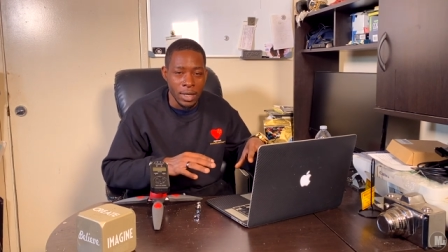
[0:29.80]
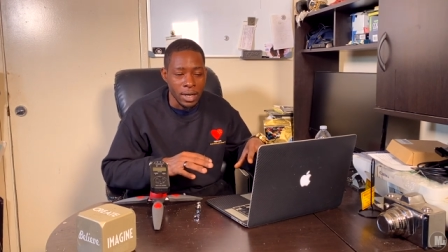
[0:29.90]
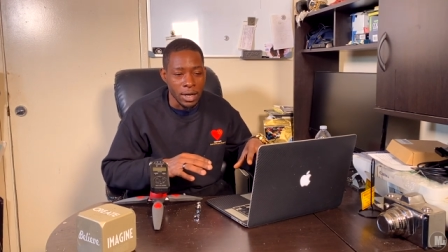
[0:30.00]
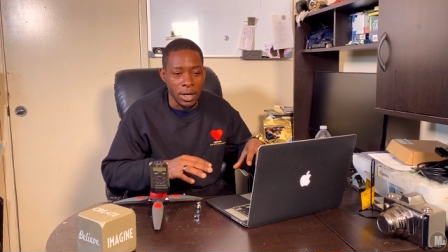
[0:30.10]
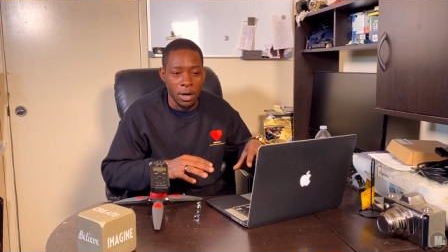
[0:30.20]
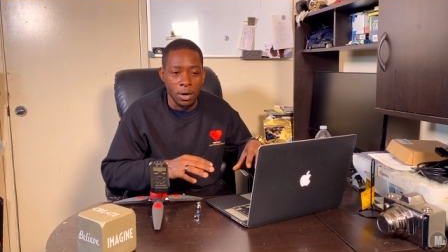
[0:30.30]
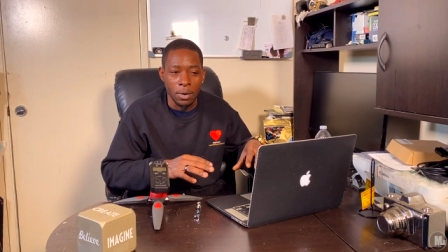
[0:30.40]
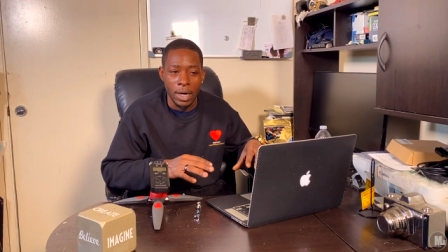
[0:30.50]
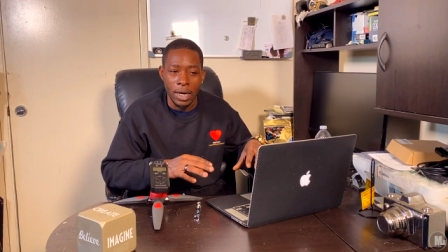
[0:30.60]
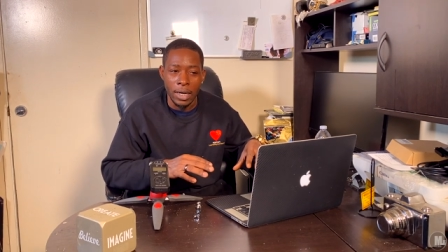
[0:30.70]
you know,
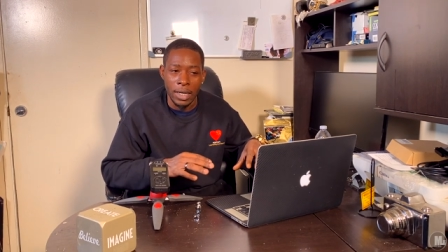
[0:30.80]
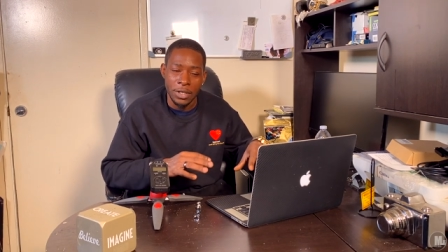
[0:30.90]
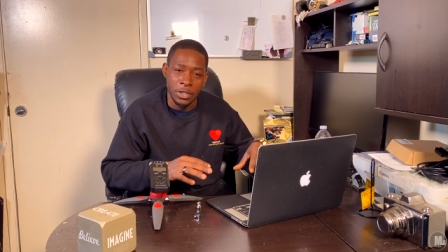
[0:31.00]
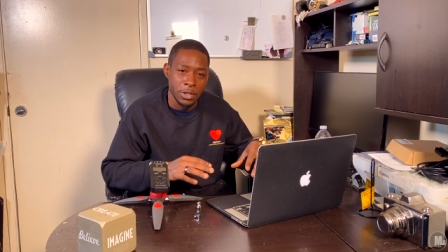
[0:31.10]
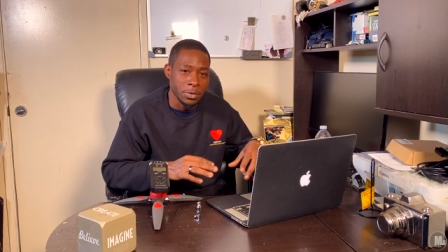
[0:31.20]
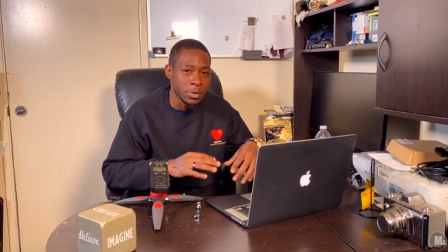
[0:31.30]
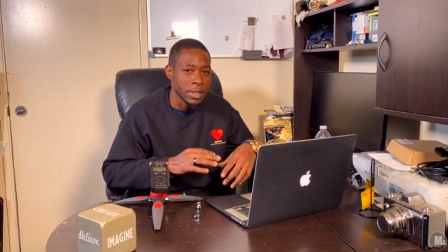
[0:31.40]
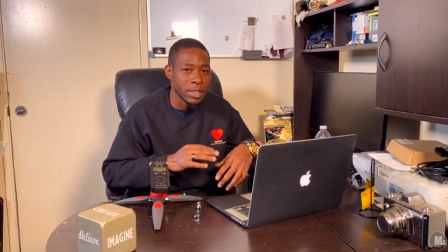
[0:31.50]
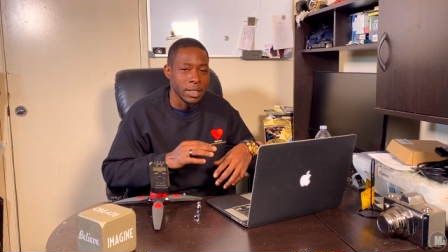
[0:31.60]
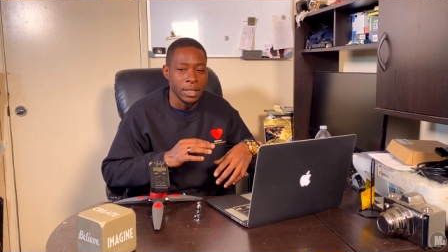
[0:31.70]
uh, issues
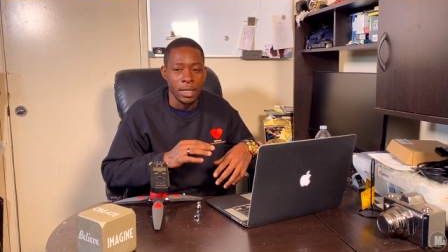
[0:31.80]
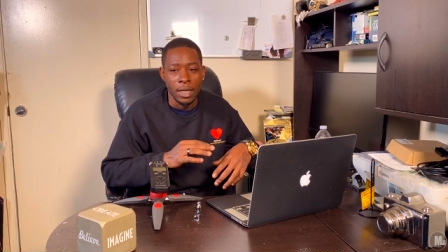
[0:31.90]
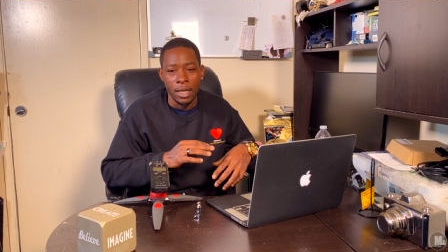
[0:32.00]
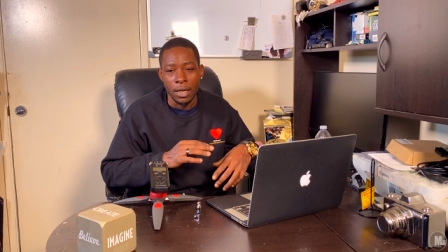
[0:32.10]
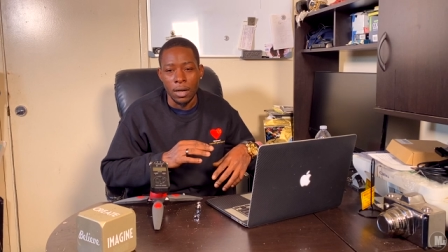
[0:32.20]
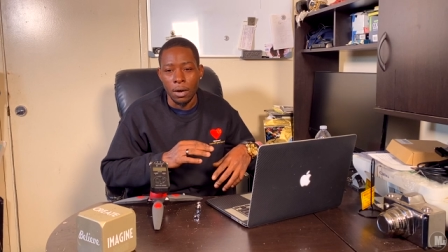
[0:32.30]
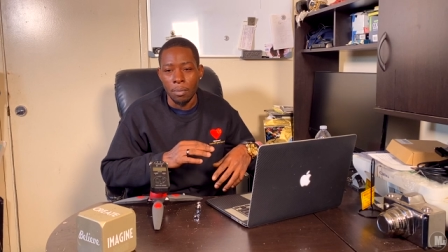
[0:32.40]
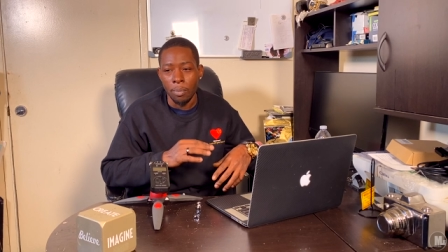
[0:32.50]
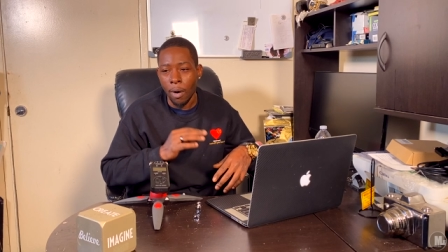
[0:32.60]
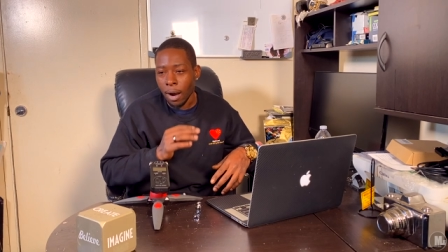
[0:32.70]
and, you know,
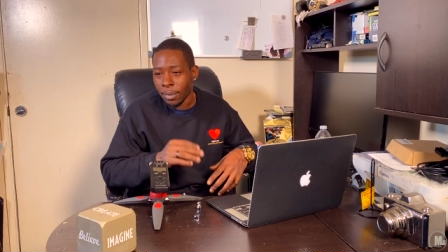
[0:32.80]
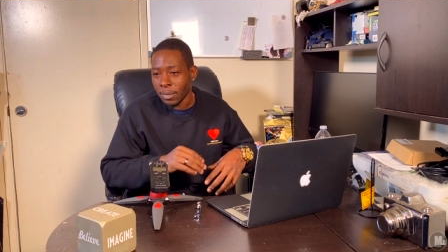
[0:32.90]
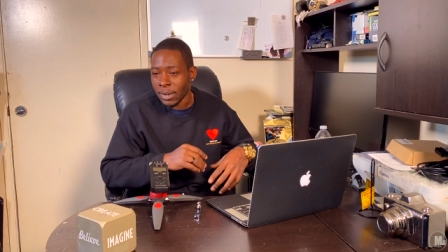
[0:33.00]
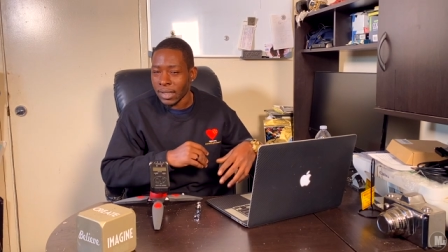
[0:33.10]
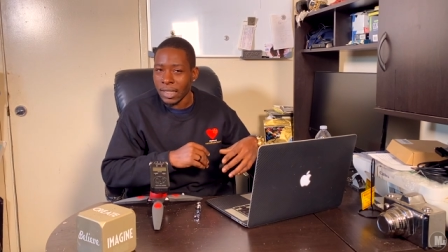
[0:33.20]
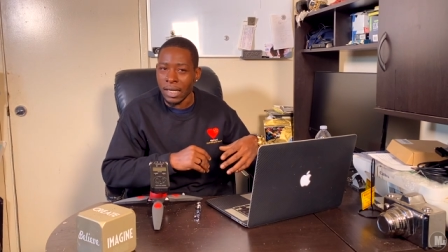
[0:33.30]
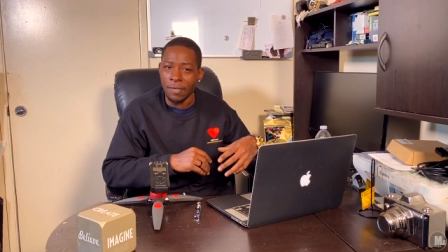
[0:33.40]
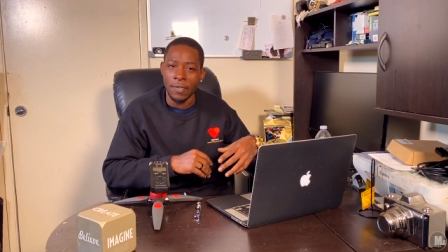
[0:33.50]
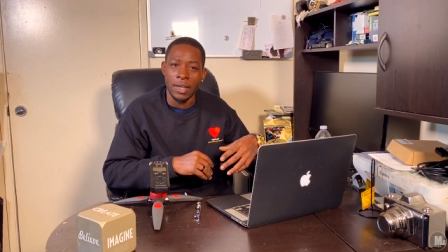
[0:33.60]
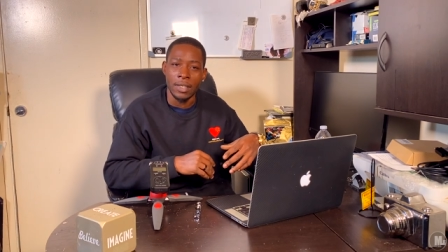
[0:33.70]
problems and
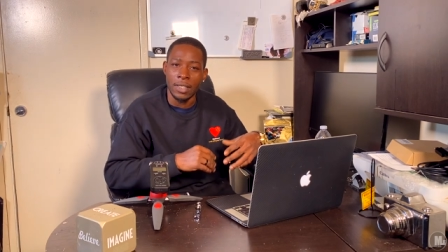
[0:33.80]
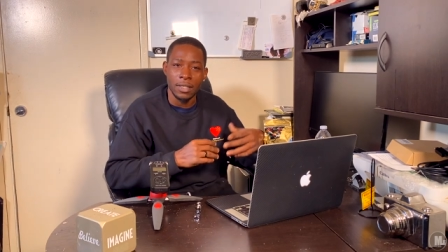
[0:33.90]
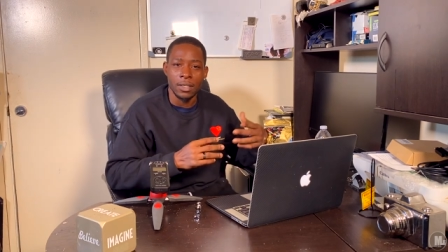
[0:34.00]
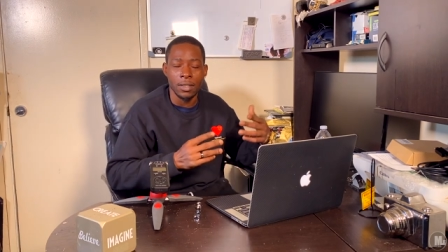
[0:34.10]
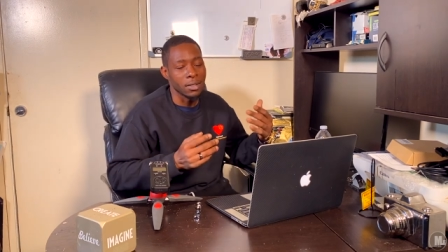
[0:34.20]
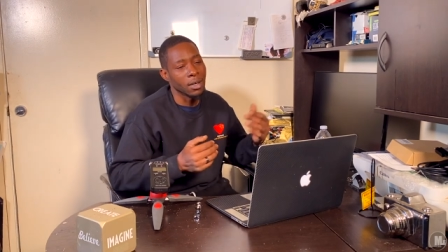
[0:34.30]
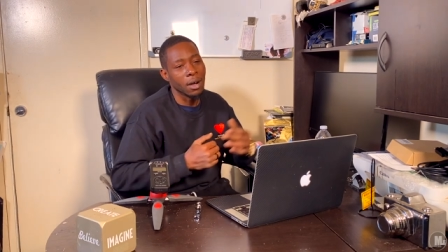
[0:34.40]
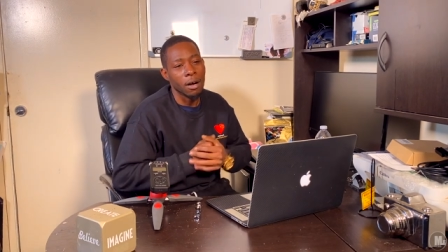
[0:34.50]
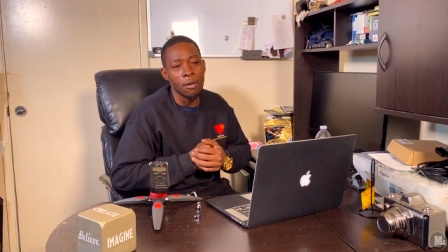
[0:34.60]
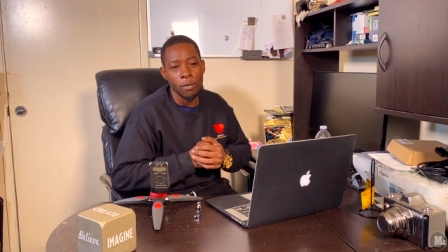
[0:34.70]
stuff, and just
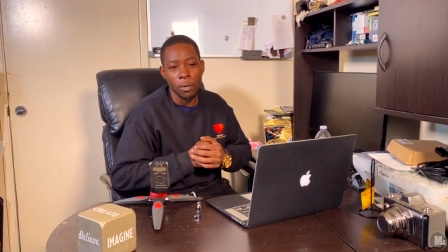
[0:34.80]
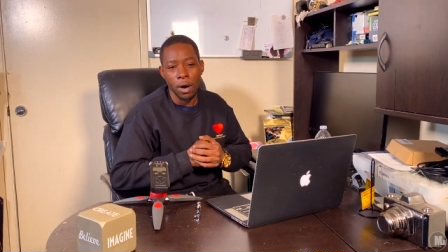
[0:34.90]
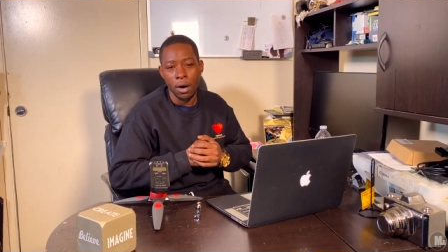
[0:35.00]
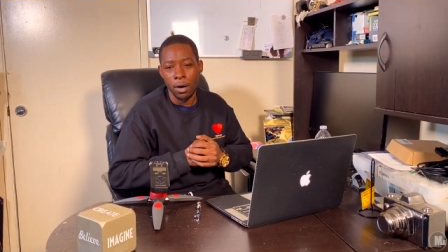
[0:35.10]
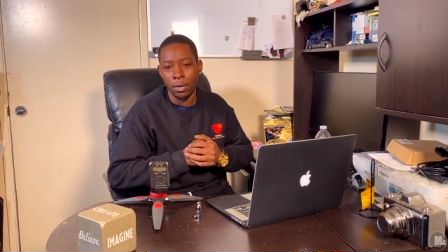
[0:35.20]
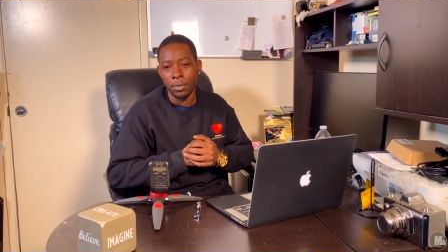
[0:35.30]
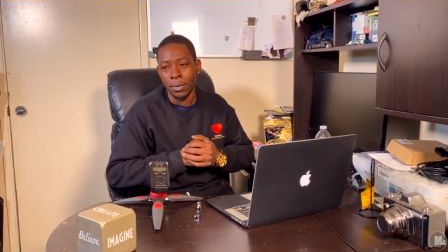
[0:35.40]
overall